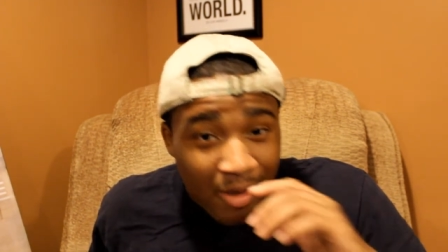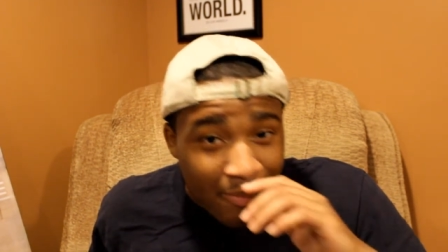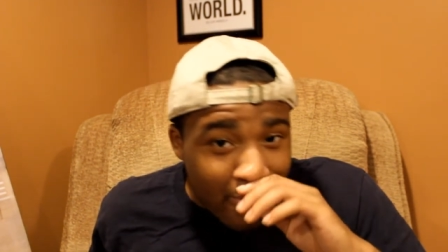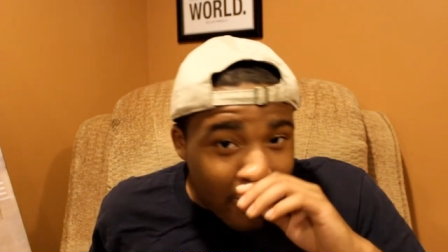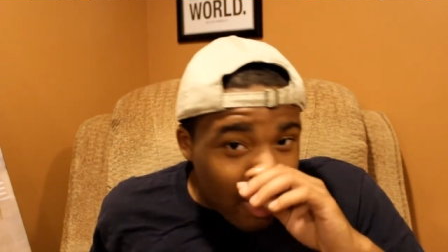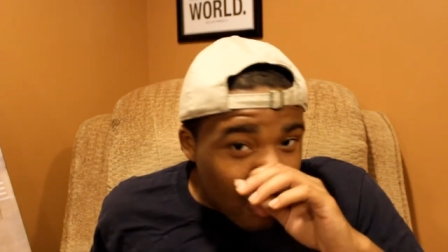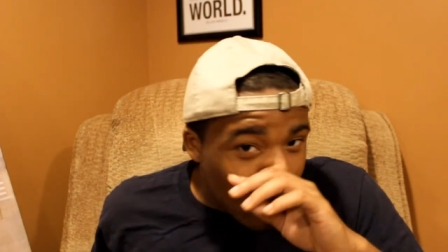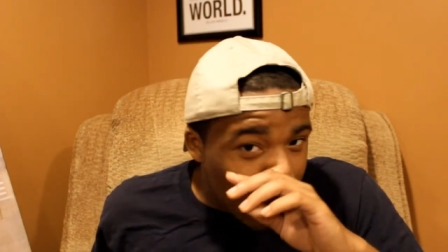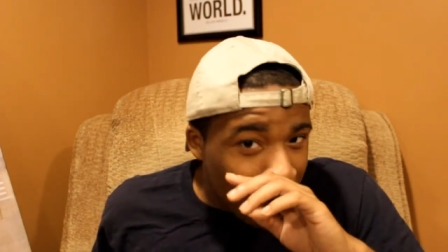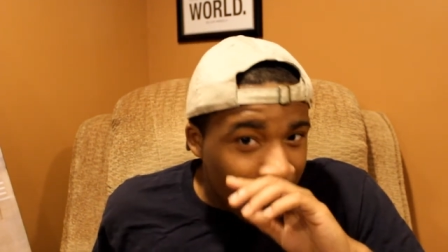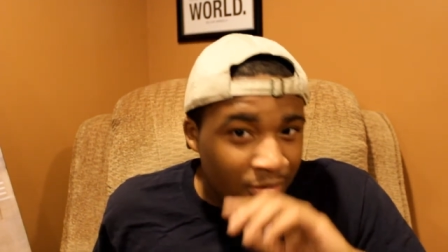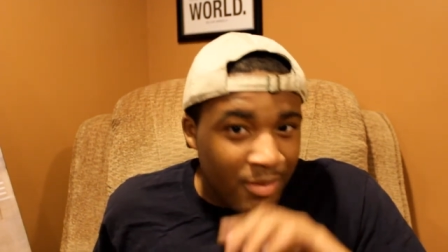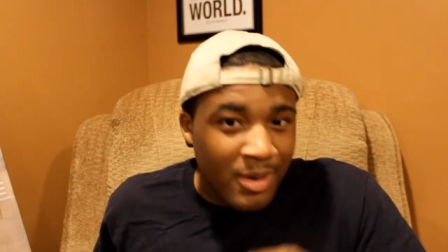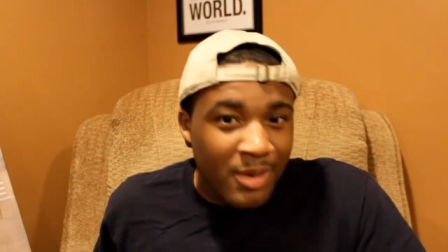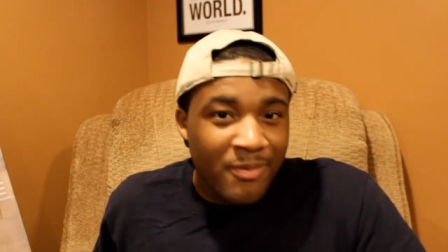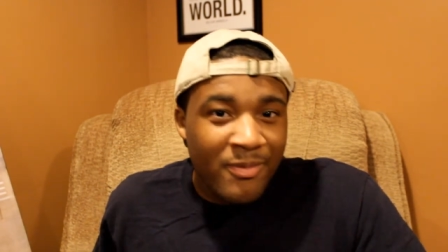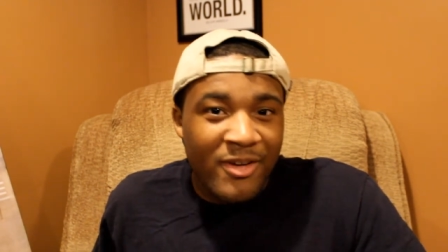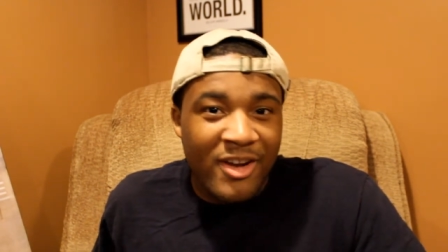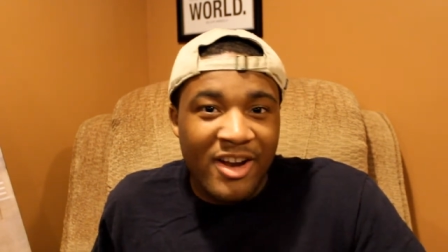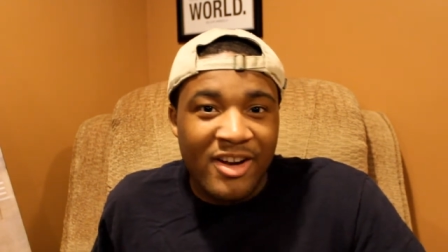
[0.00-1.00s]
being away from
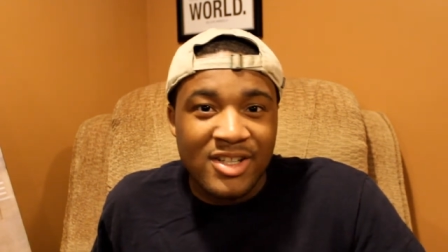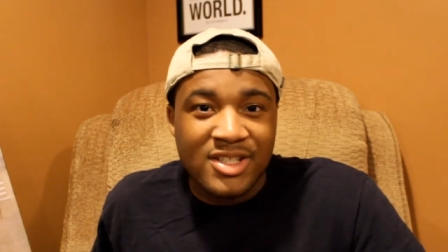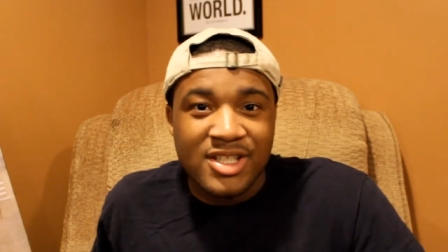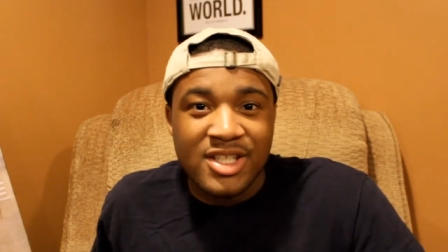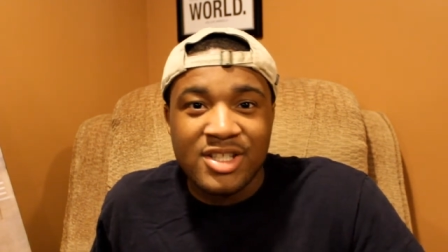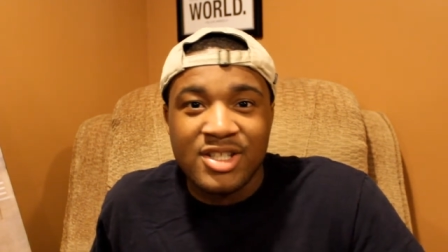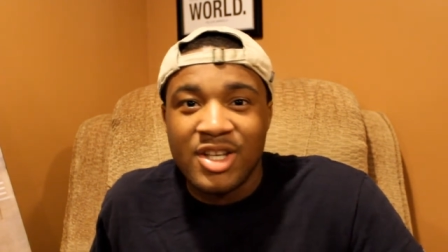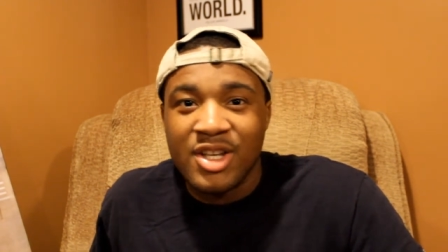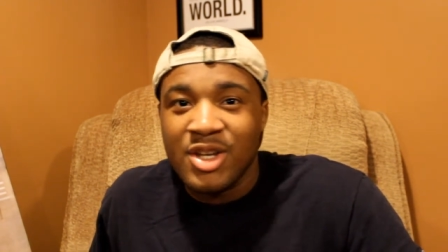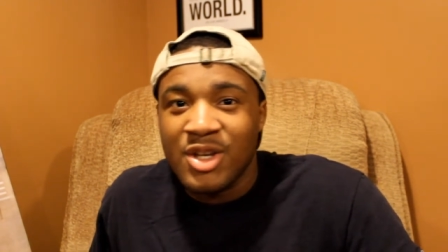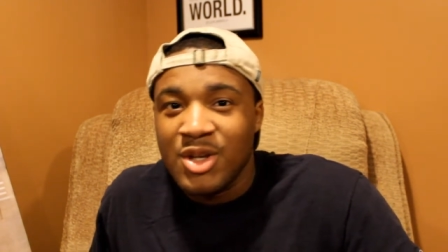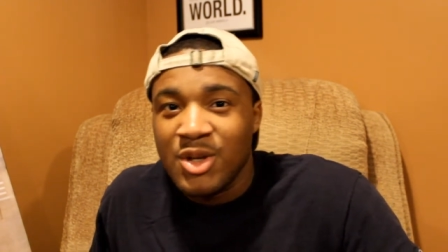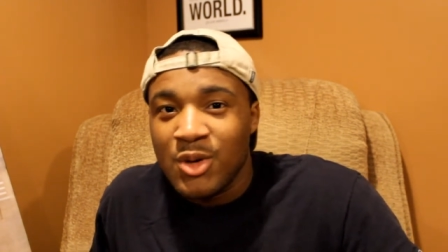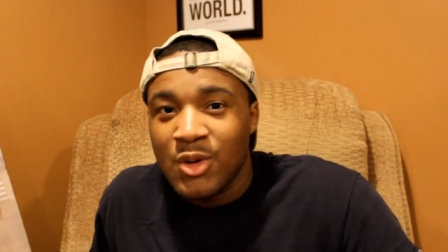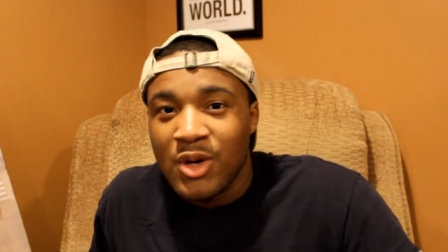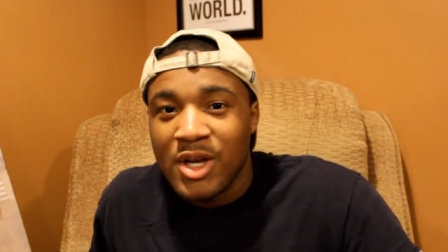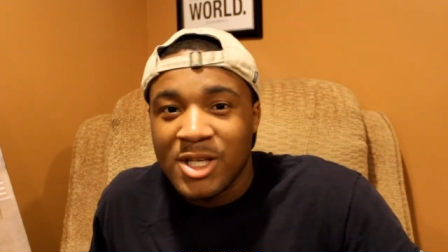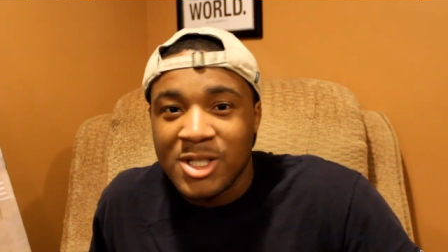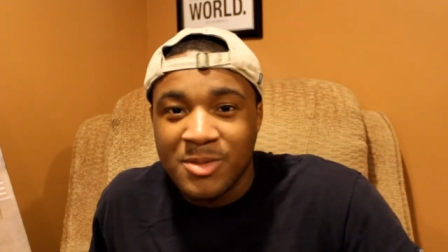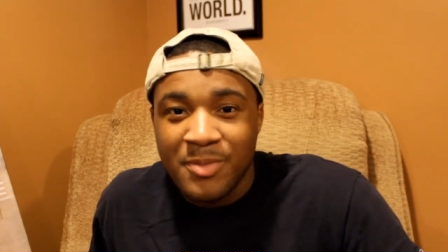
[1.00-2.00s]
your parents it's a
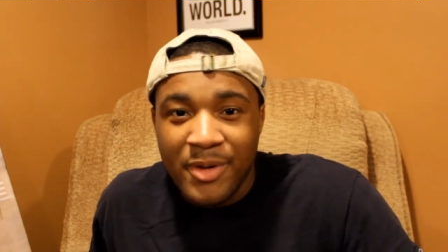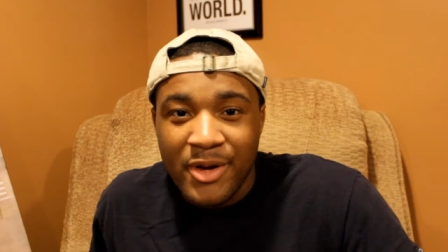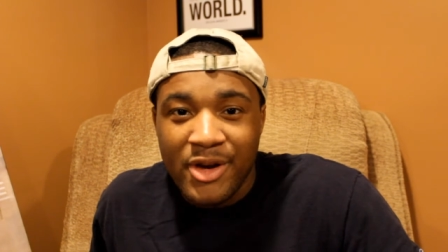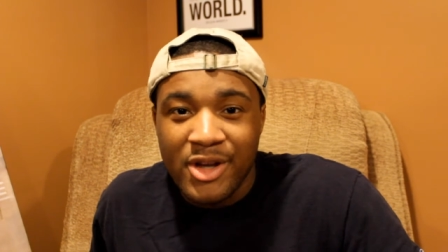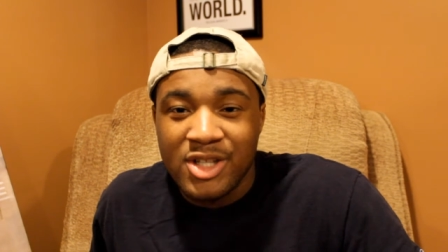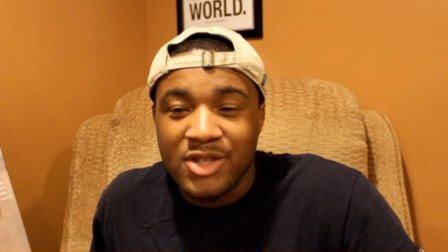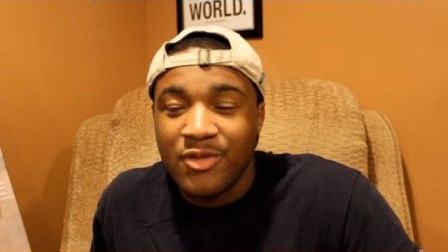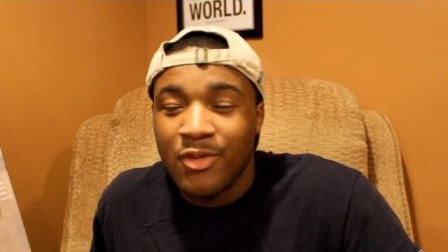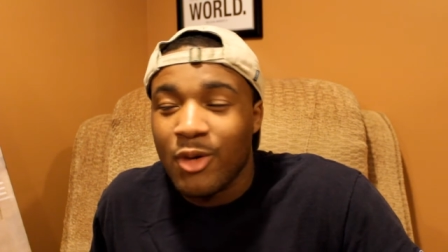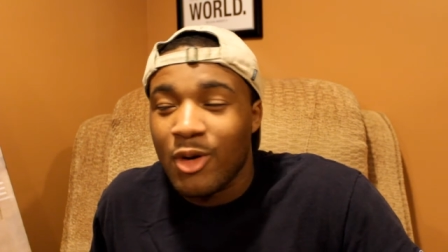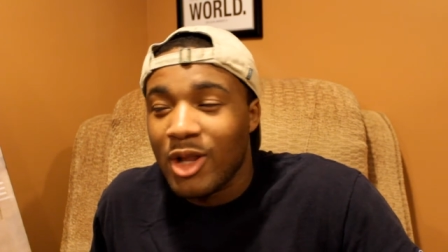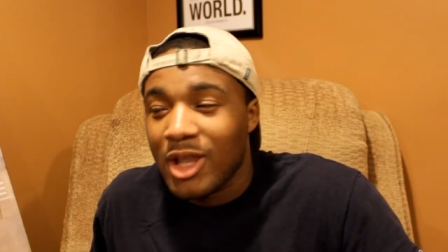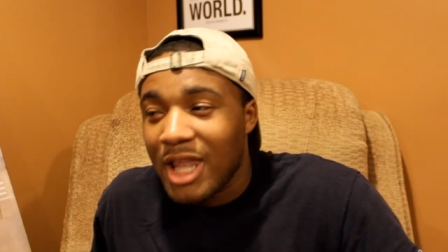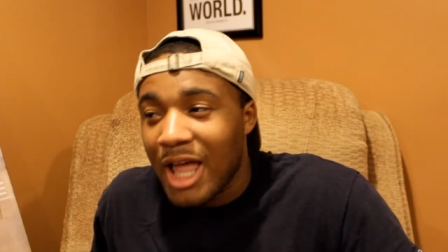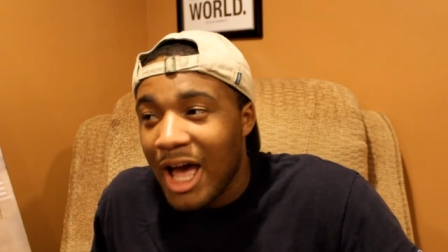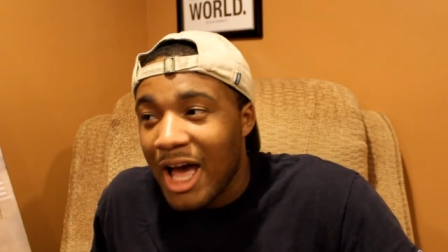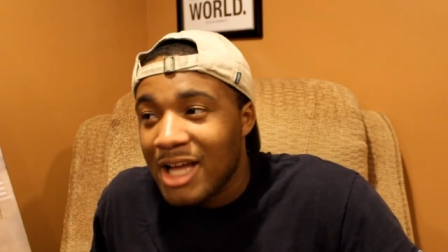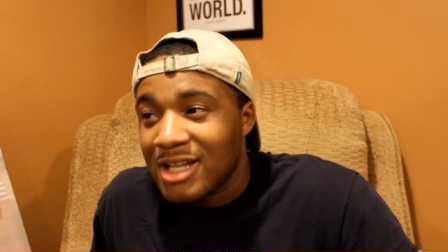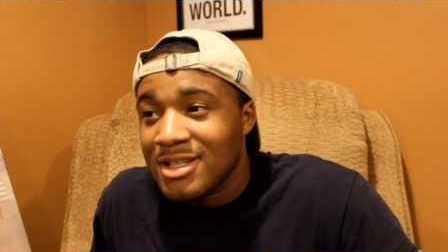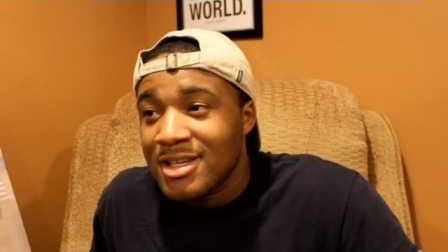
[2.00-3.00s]
new experience for a
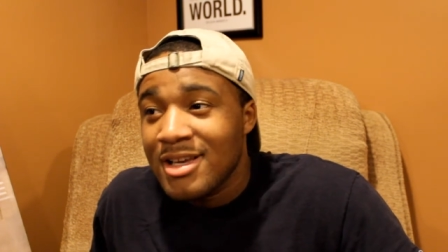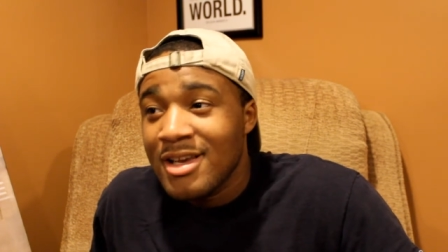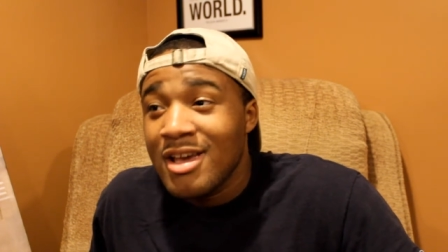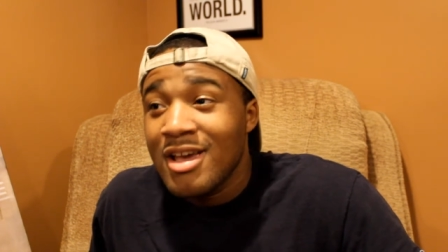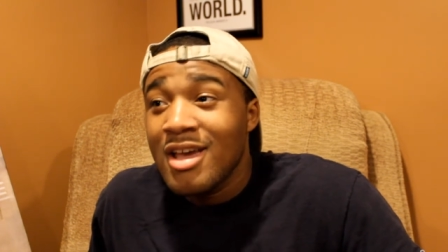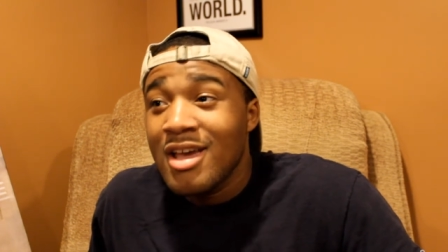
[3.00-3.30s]
lot.